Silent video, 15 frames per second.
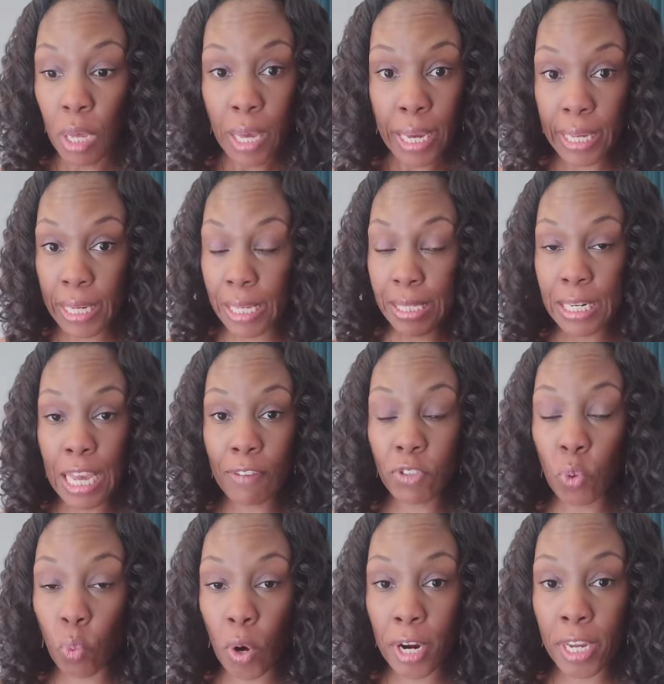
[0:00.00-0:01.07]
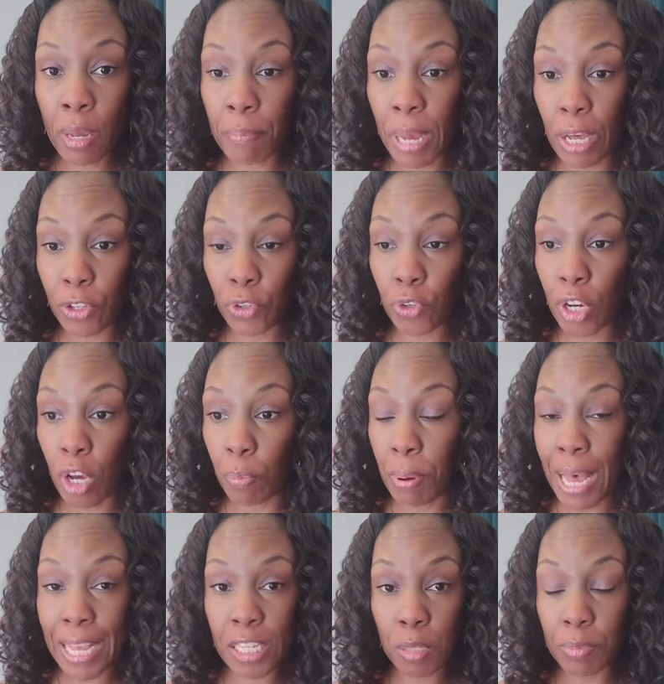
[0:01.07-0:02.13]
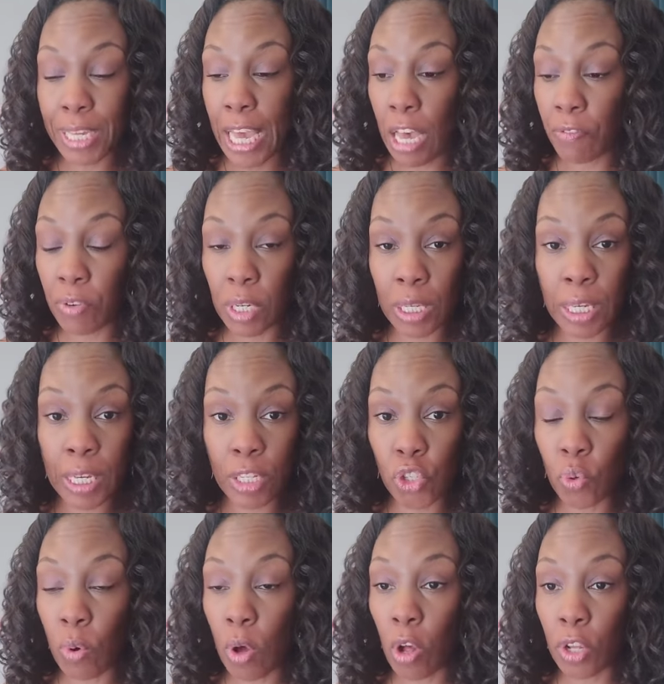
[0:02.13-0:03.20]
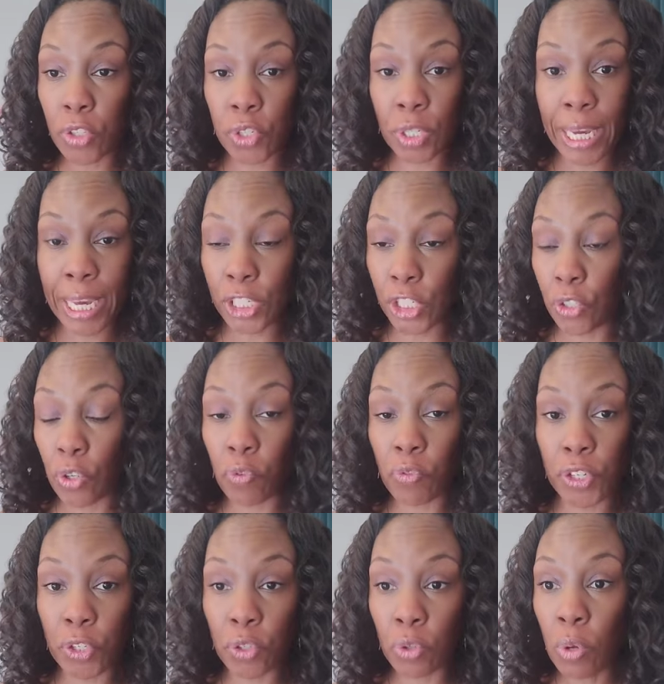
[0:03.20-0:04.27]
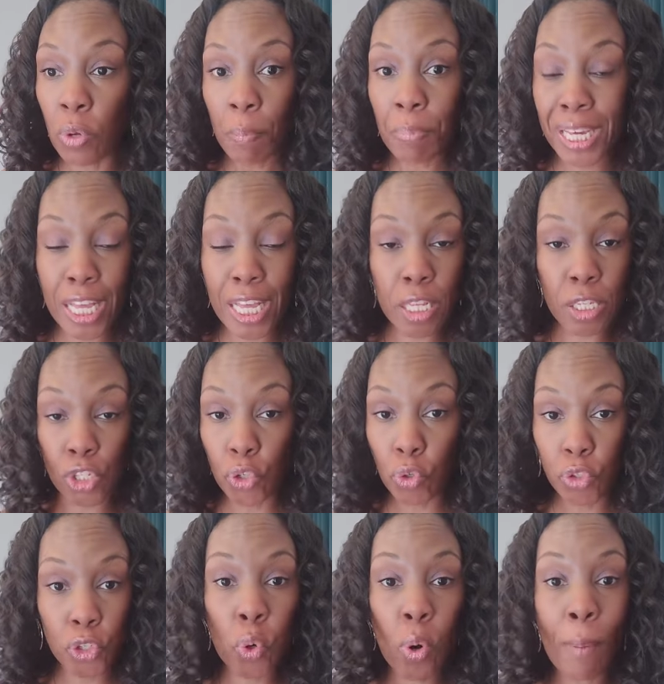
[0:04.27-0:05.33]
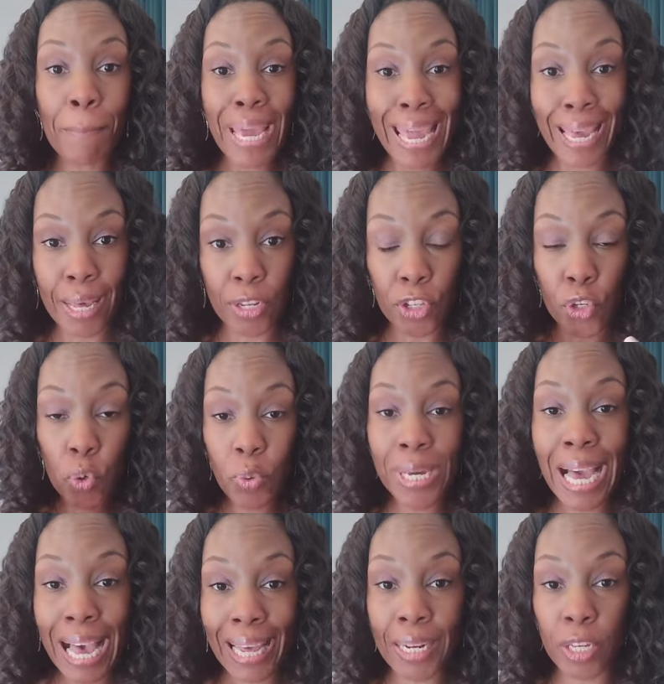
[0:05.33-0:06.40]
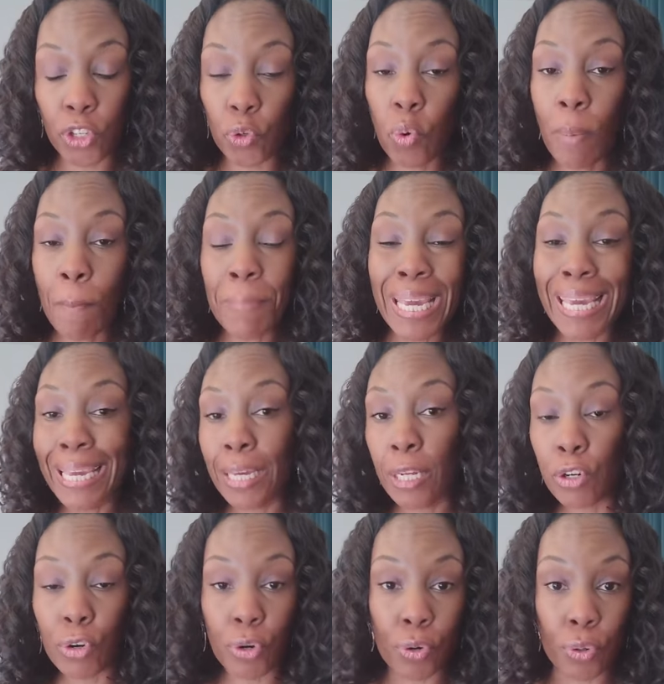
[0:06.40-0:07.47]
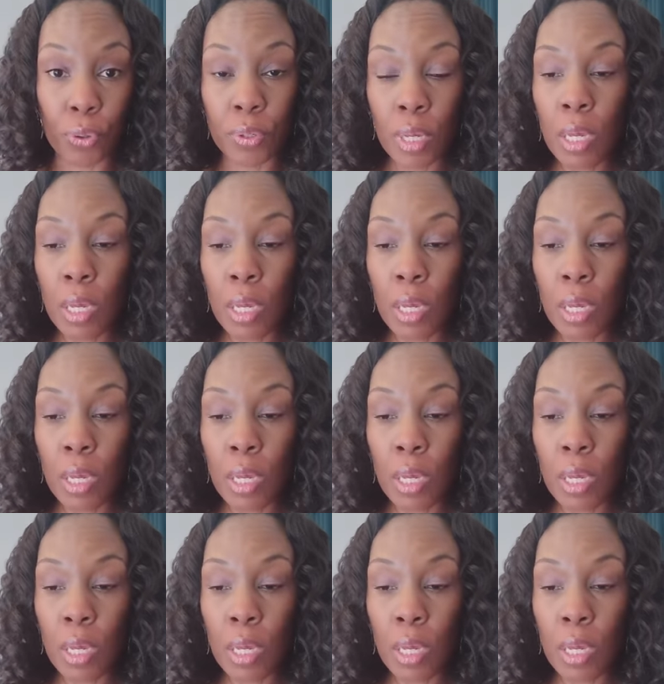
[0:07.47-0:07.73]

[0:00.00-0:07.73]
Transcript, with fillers: He doesn't have to worry about, you know, possibly having to get into an altercation over you, because you, you're a man. You got it. You a mean girl.